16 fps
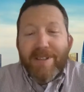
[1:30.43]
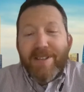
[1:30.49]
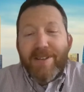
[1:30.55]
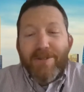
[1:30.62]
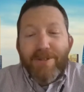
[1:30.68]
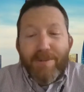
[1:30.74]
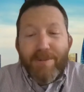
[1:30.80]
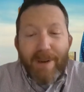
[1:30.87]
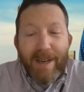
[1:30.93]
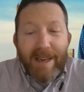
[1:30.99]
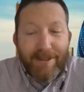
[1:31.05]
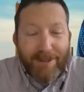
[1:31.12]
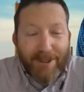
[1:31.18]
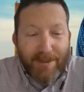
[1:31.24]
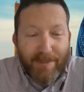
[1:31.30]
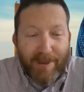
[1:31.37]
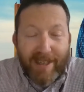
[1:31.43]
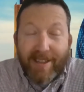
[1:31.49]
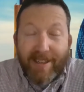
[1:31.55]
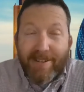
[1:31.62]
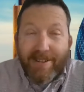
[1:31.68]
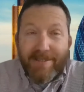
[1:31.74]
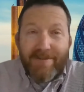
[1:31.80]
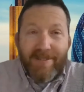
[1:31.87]
Central Bank, was betting
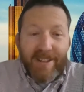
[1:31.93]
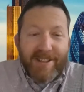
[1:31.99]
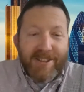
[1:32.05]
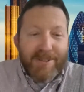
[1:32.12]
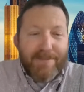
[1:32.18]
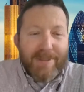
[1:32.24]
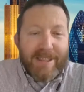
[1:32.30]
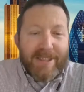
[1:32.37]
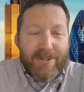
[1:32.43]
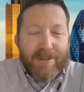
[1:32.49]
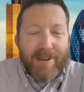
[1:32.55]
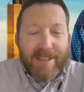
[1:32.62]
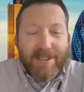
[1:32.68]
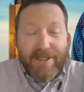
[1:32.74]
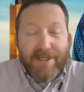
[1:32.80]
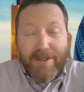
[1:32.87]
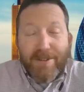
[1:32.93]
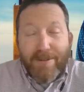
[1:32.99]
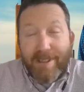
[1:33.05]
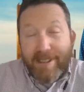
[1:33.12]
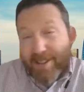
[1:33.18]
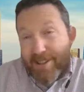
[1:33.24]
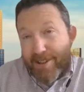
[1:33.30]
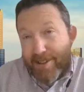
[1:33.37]
on inflation being
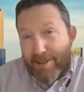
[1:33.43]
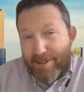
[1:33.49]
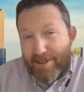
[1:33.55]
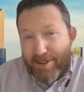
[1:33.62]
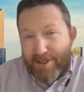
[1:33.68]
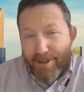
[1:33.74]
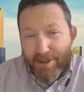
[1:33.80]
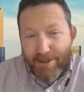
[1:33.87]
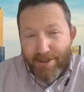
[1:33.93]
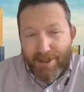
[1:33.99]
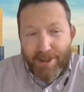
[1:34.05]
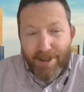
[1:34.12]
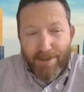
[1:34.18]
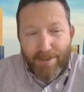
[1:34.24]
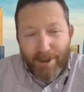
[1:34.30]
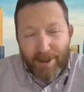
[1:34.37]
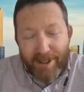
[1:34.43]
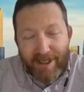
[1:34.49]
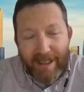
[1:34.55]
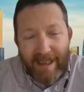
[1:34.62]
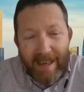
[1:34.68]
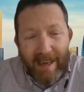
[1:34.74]
transitory, to use their word.